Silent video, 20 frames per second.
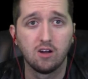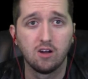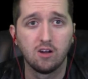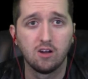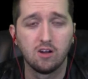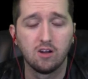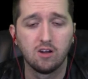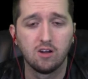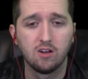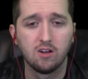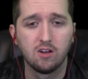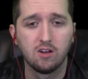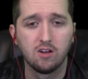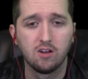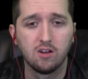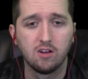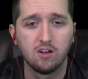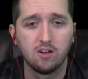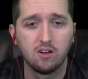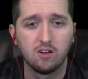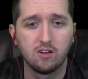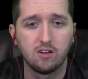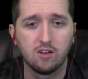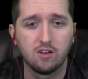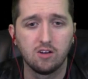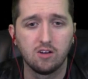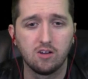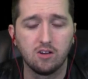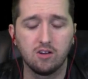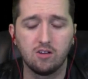
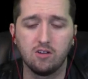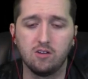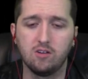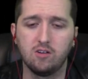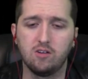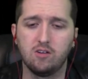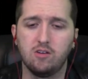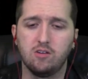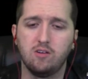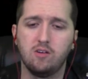Nothing is said.